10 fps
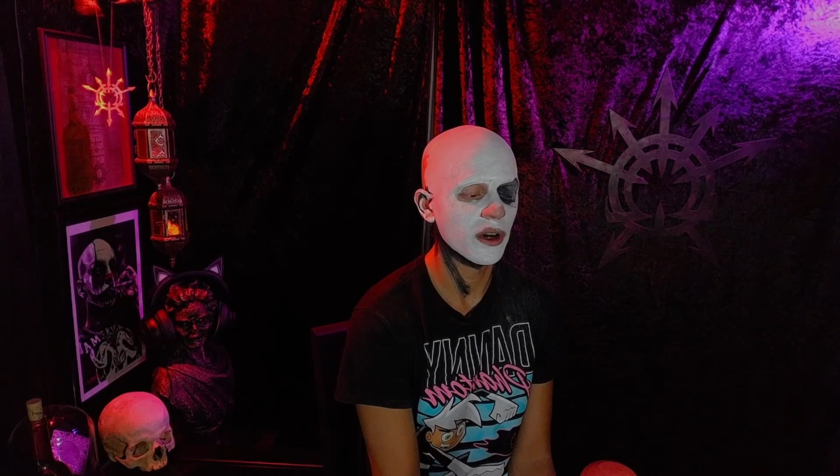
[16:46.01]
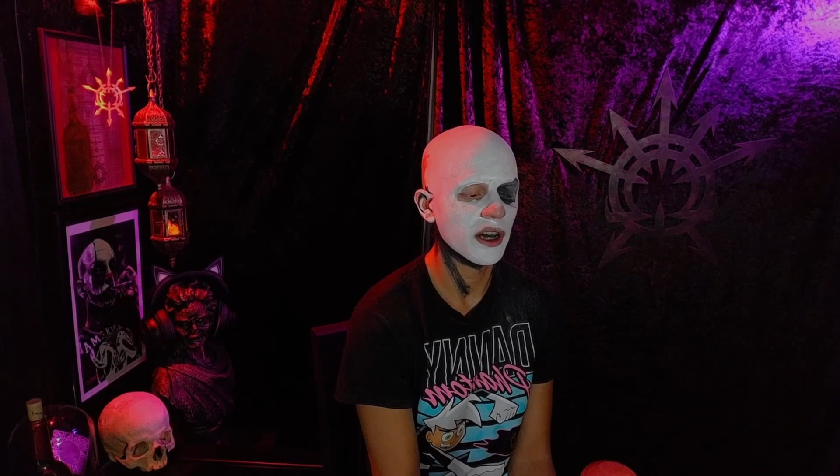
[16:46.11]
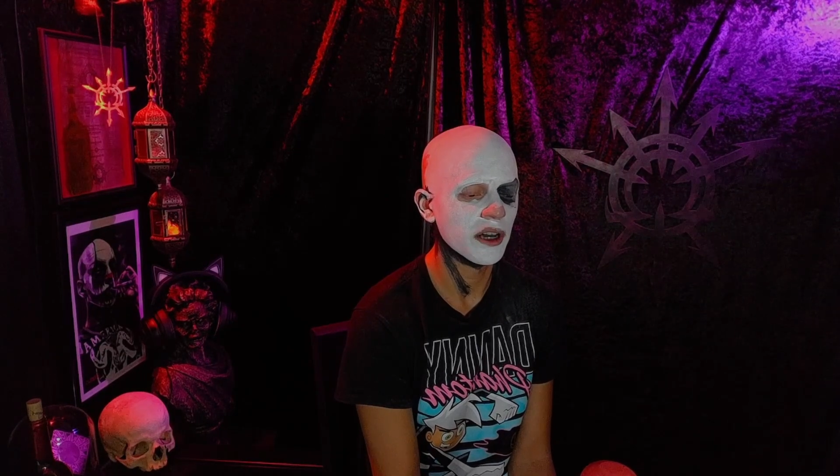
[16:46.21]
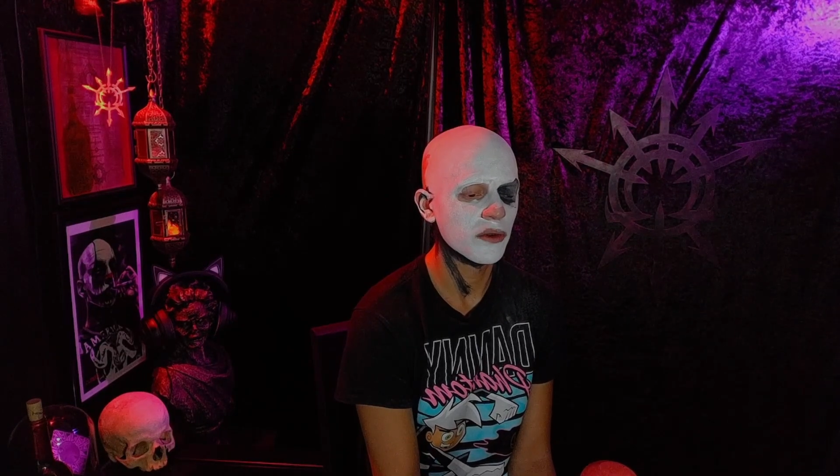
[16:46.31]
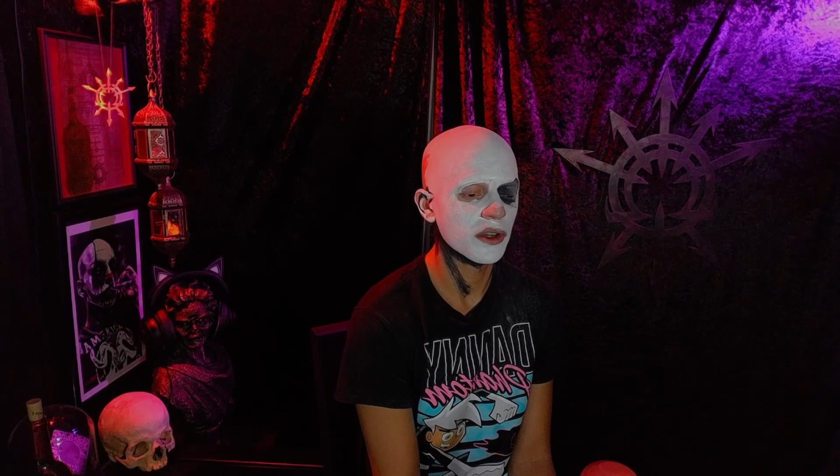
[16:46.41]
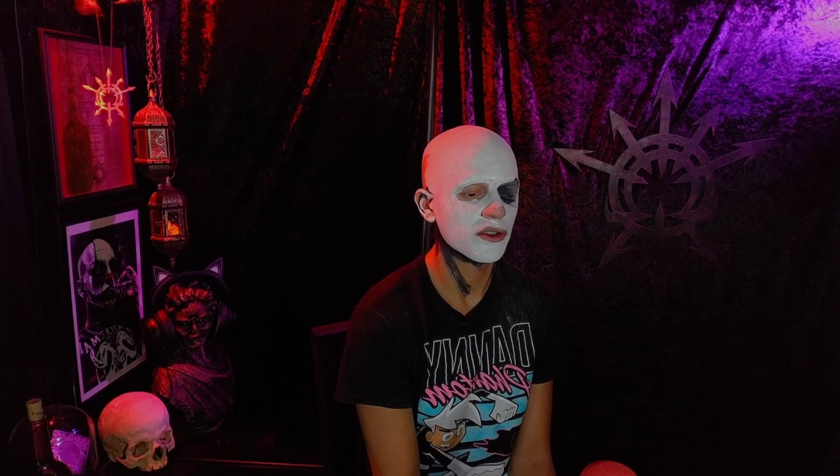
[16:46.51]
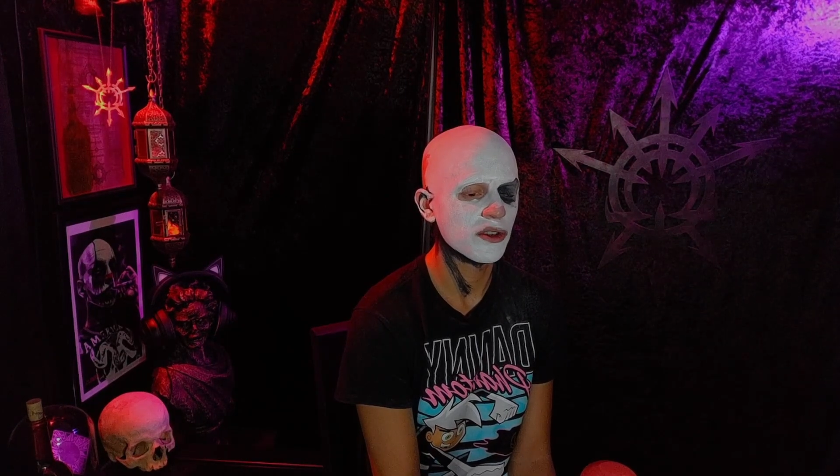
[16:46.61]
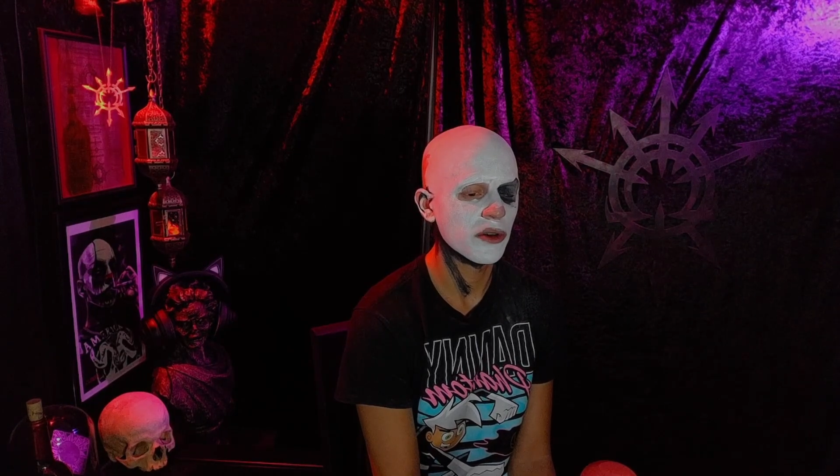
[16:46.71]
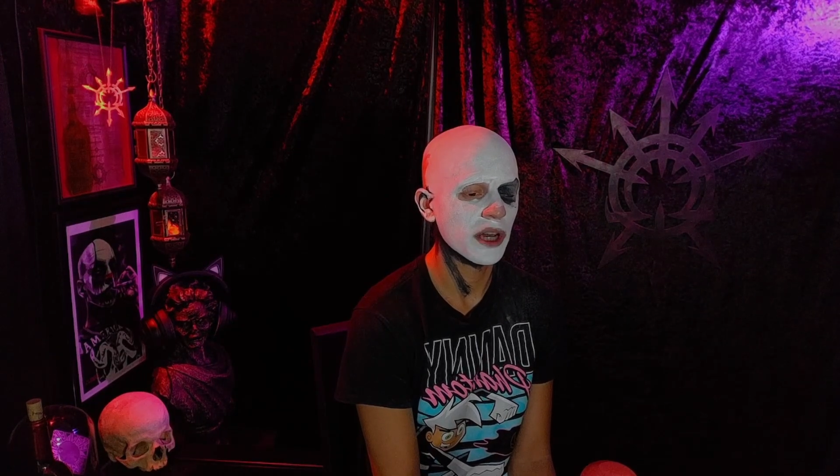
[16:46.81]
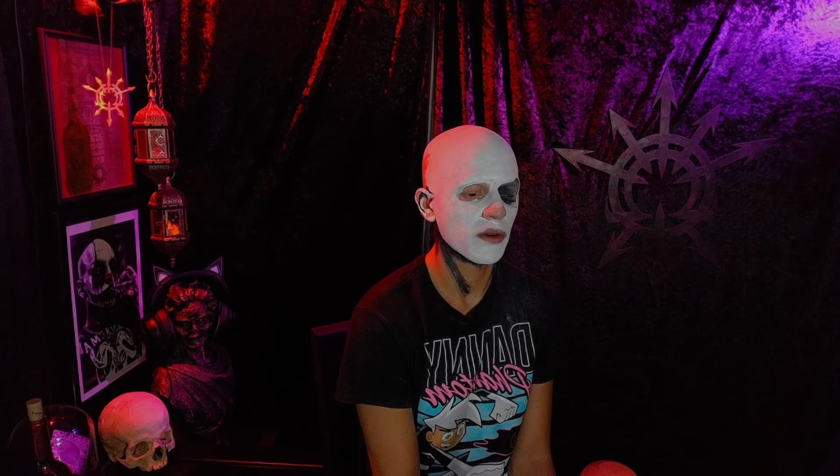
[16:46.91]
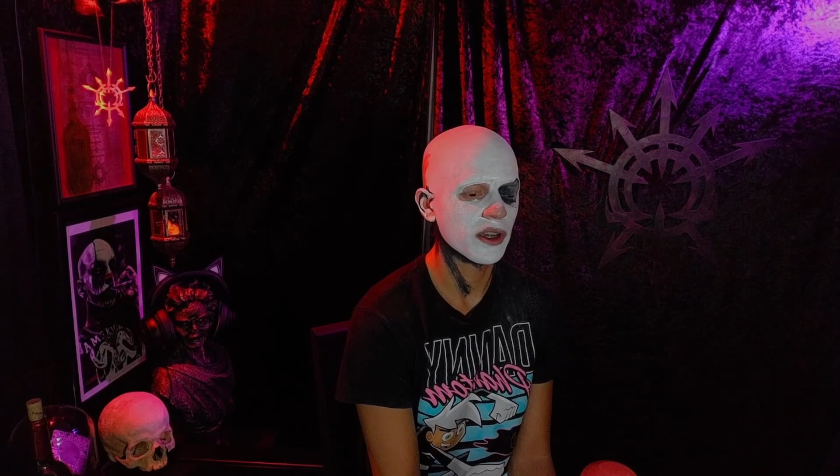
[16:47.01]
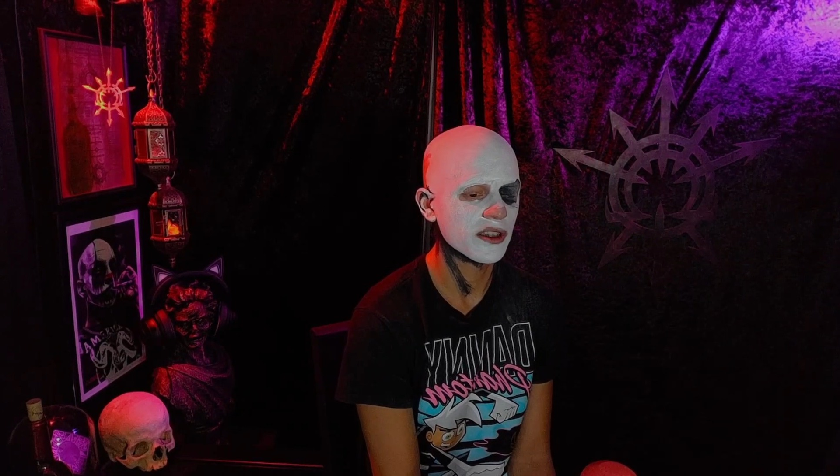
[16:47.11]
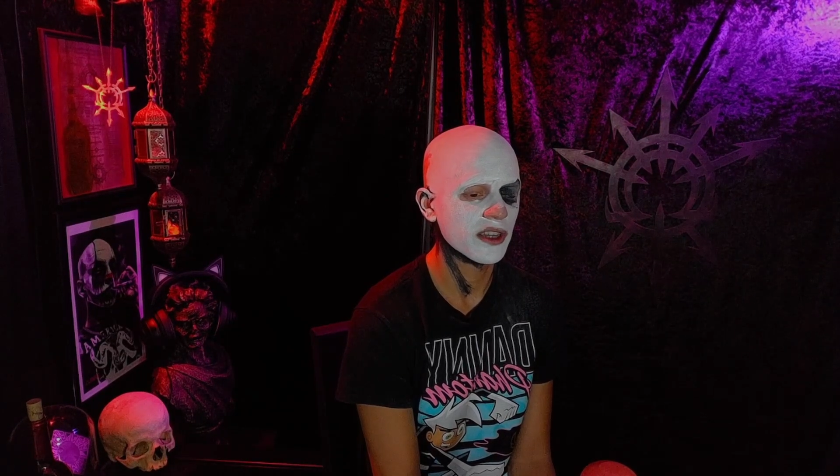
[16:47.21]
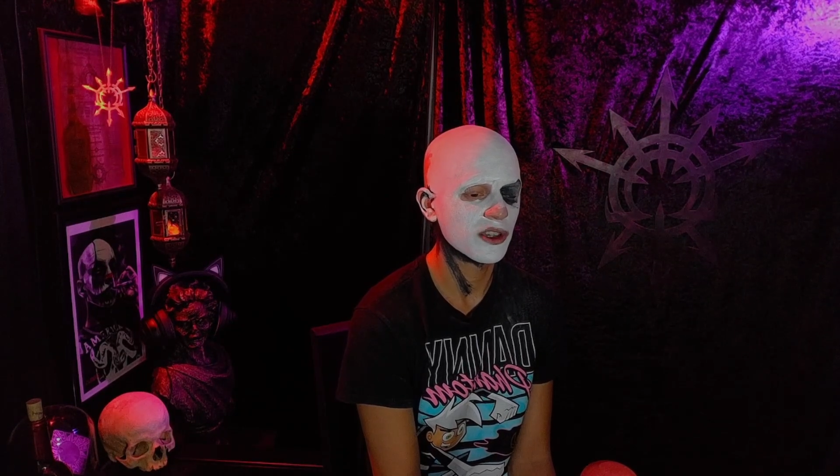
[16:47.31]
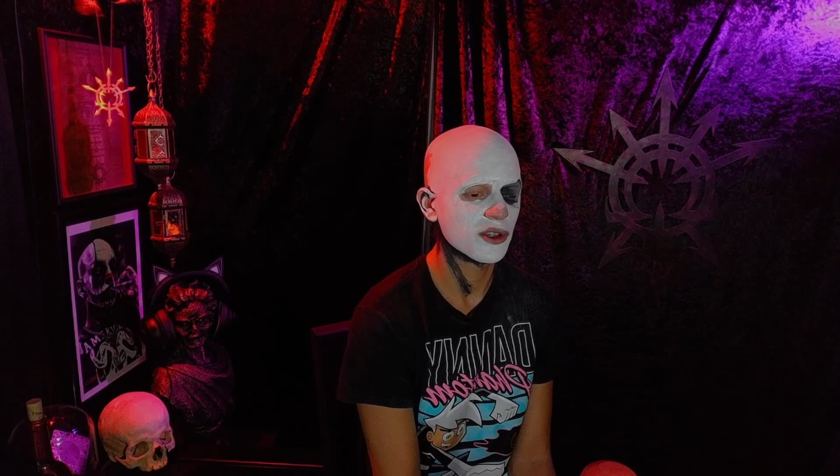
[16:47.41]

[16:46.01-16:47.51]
I went to a residential